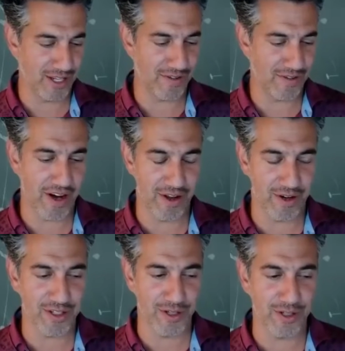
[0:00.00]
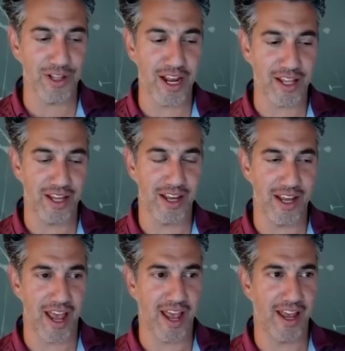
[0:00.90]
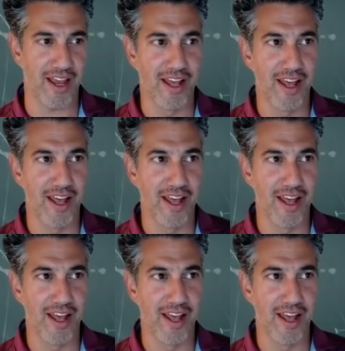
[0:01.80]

It's funny. There's likely